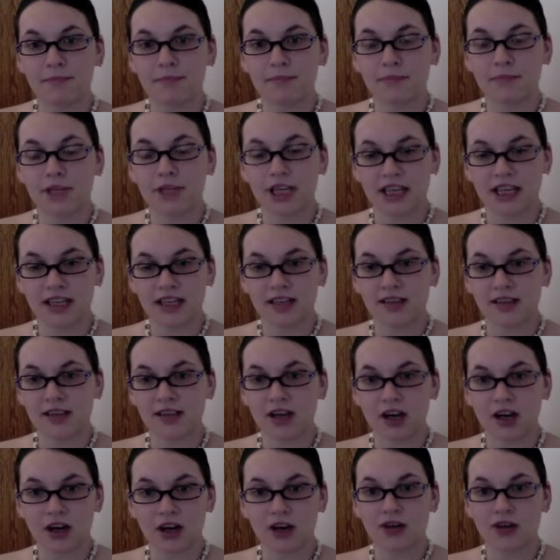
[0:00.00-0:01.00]
plain
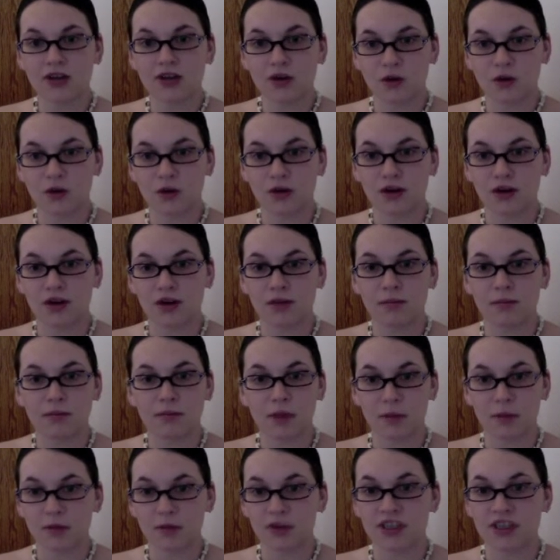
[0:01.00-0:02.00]
hardcore
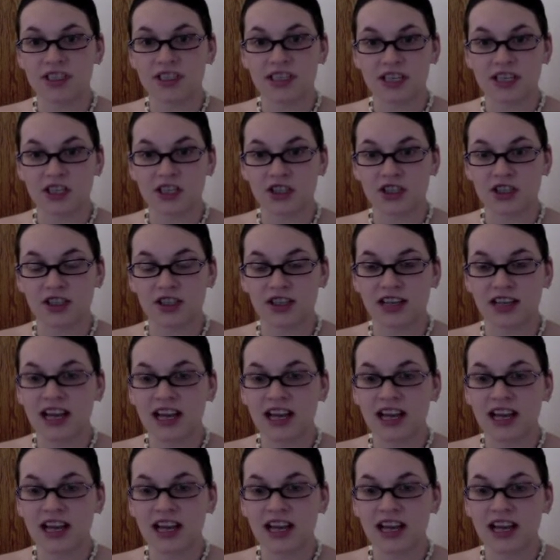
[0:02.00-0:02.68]
memorization.